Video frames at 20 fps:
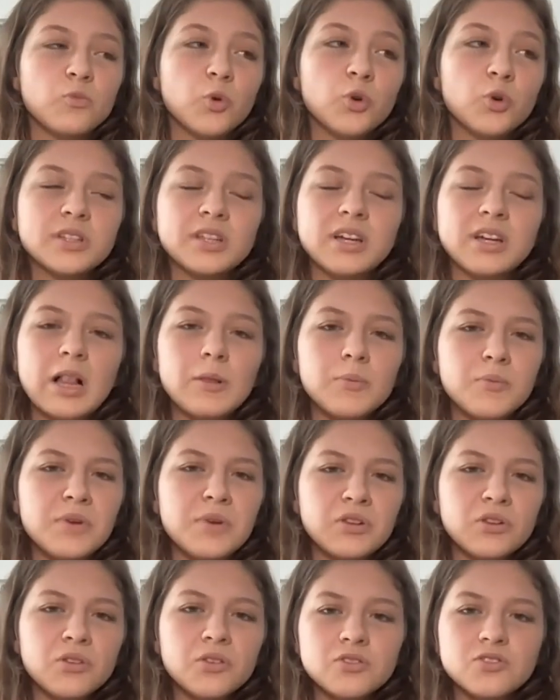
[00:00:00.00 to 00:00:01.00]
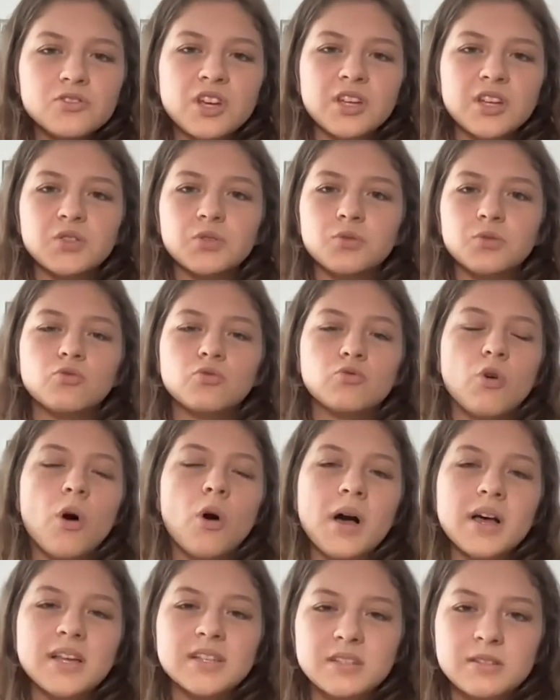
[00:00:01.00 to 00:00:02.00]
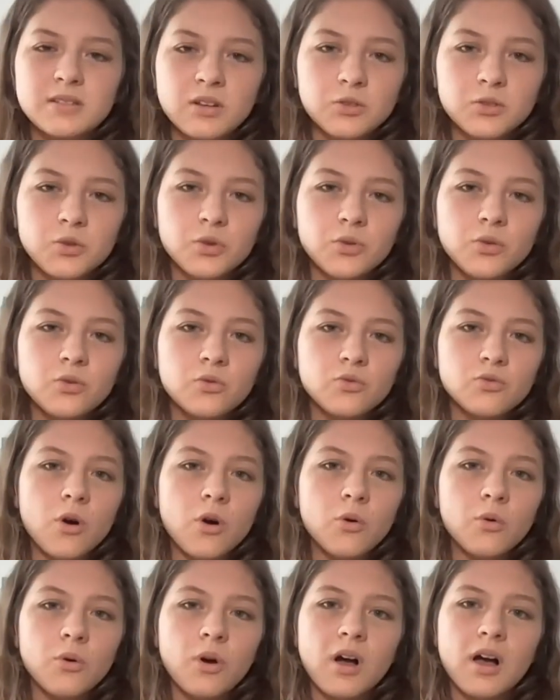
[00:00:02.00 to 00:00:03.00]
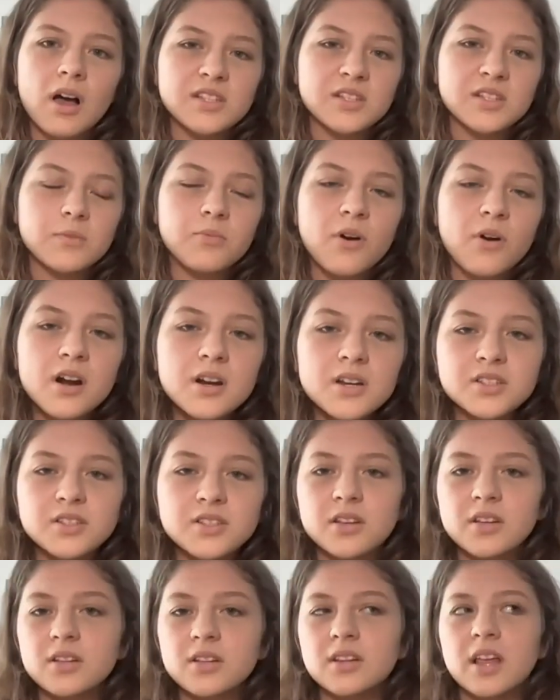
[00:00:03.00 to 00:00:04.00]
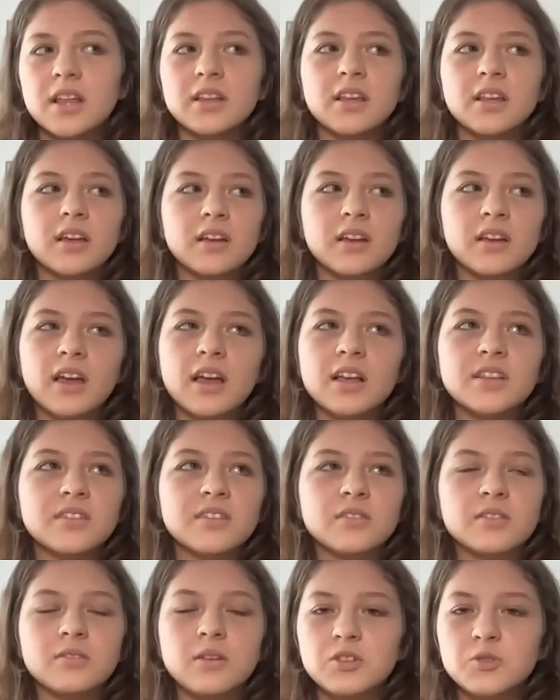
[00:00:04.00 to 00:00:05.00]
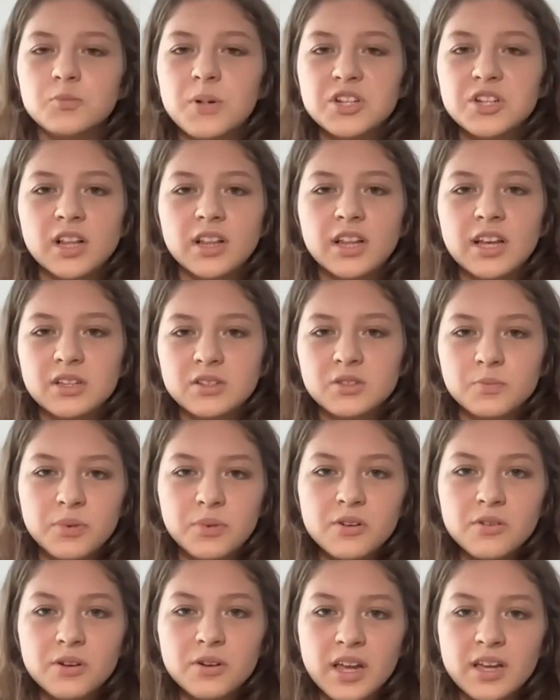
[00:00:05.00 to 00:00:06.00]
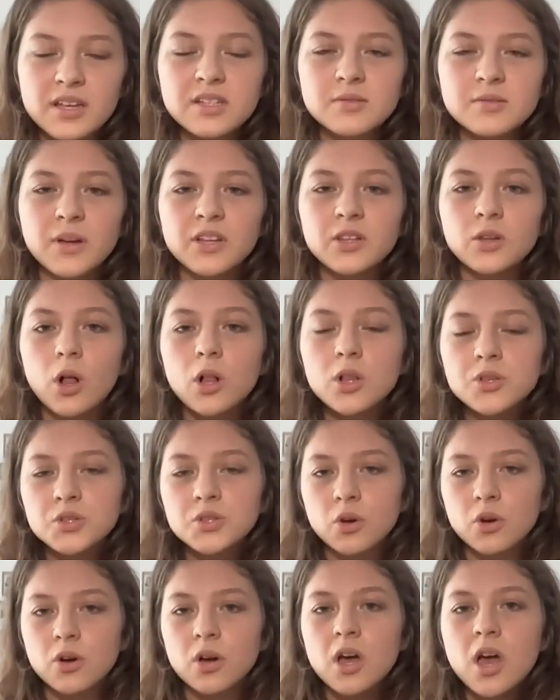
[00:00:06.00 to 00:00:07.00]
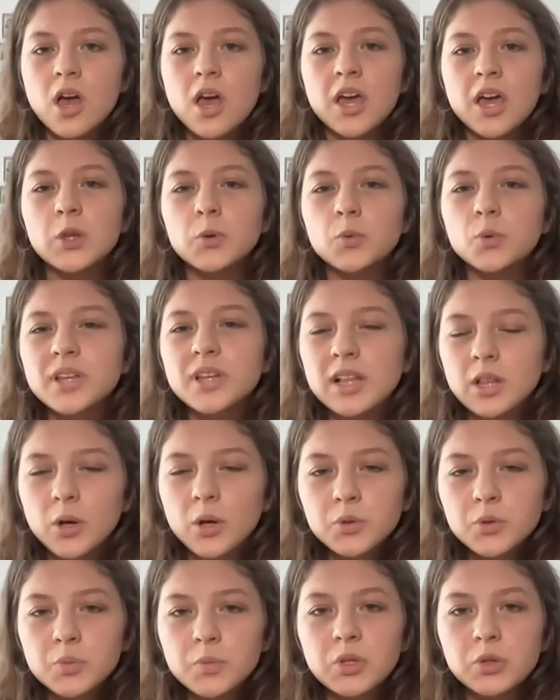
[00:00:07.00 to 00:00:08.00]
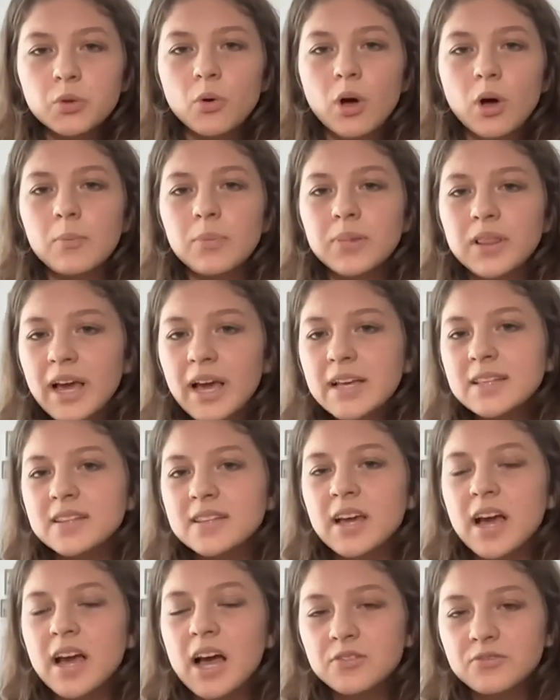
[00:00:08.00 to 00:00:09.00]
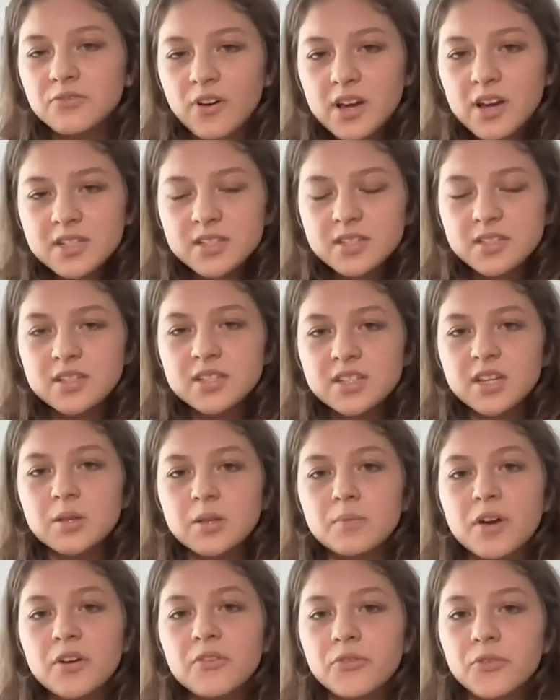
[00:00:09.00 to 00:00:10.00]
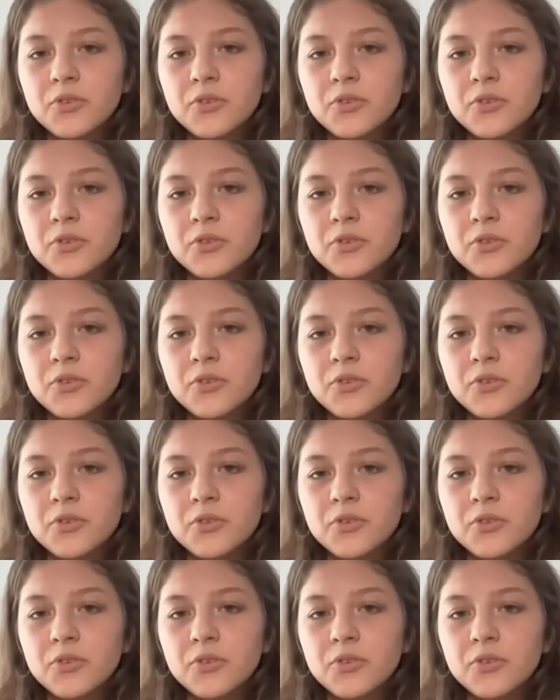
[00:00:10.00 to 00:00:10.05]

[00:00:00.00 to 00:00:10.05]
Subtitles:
would help me not just to grow as a person and get special experience, but also it would allow me to apply the advices in my